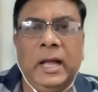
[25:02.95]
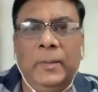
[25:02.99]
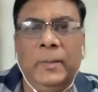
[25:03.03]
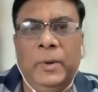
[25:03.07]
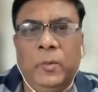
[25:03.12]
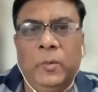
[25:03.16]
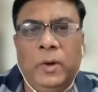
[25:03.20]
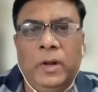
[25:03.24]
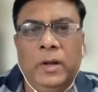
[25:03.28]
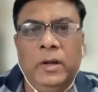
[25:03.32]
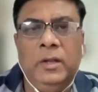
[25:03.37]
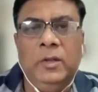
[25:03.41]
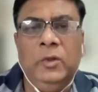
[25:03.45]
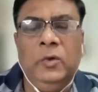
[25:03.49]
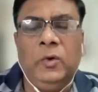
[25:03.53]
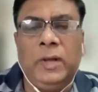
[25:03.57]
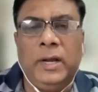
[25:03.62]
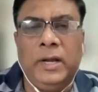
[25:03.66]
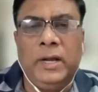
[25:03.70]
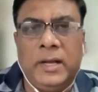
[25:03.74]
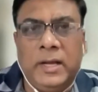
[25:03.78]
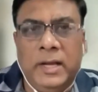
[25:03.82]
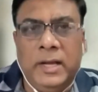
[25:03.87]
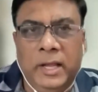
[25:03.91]
Everyone, you
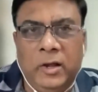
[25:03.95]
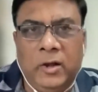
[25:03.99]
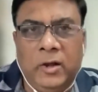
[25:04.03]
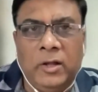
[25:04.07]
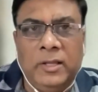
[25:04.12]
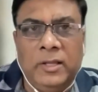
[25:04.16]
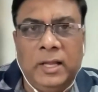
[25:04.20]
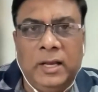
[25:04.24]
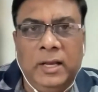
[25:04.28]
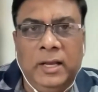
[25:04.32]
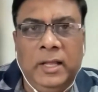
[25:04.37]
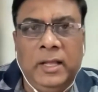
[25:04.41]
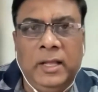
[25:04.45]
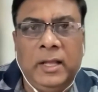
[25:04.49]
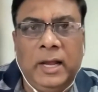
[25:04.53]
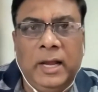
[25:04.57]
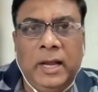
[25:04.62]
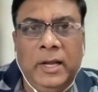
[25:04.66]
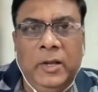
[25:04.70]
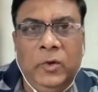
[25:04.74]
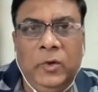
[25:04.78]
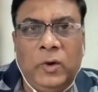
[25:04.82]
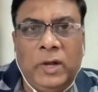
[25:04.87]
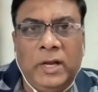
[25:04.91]
can click on the link
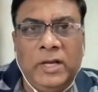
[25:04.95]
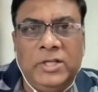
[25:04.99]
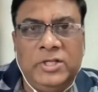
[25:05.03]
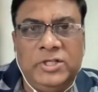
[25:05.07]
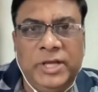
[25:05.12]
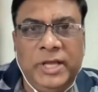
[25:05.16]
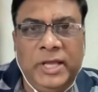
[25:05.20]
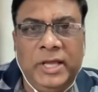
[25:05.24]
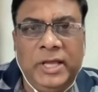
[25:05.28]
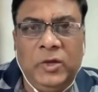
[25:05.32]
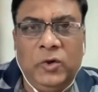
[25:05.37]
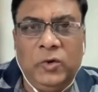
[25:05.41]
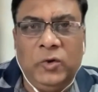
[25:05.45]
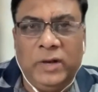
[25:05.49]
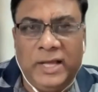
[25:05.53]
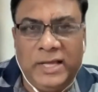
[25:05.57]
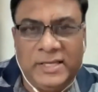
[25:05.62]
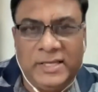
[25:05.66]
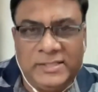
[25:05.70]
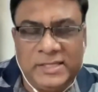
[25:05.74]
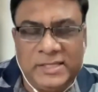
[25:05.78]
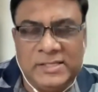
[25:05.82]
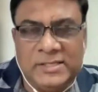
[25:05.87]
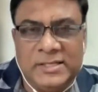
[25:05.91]
and you can check your
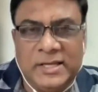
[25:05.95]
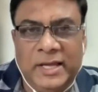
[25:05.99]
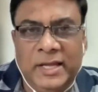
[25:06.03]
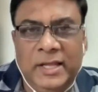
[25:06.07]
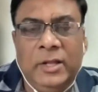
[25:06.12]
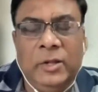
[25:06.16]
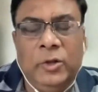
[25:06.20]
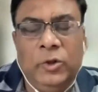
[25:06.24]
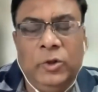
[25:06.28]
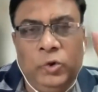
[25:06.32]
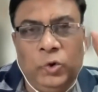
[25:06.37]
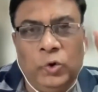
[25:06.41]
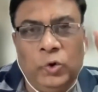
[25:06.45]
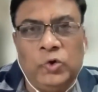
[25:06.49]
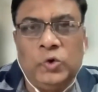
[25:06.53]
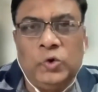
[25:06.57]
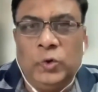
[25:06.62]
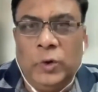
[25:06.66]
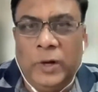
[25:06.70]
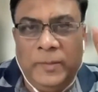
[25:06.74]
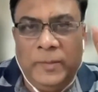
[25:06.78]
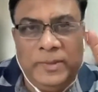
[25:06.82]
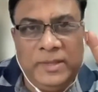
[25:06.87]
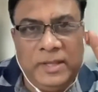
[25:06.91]
SSI, those
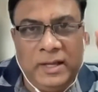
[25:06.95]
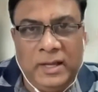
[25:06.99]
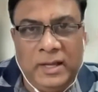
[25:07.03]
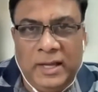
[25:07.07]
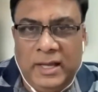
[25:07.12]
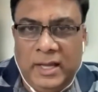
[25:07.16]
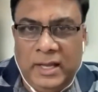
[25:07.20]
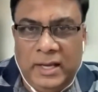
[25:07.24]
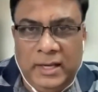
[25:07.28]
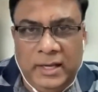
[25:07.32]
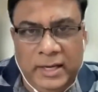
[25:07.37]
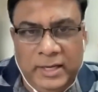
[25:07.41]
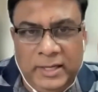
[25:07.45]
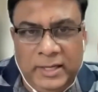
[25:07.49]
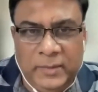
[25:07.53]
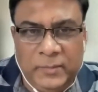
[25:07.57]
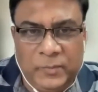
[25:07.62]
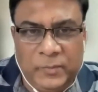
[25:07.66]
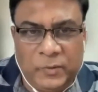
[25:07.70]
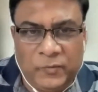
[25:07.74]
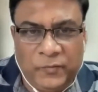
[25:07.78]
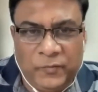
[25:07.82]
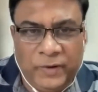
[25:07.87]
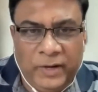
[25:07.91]
who have the
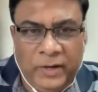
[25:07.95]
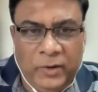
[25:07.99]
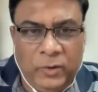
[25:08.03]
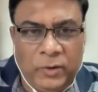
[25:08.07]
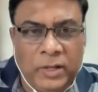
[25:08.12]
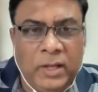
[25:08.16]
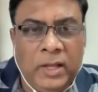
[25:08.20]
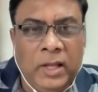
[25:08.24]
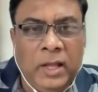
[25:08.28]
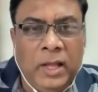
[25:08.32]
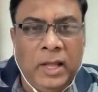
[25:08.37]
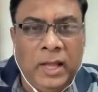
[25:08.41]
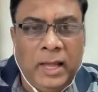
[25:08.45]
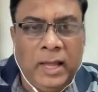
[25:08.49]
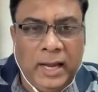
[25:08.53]
LinkedIn profile. Okay.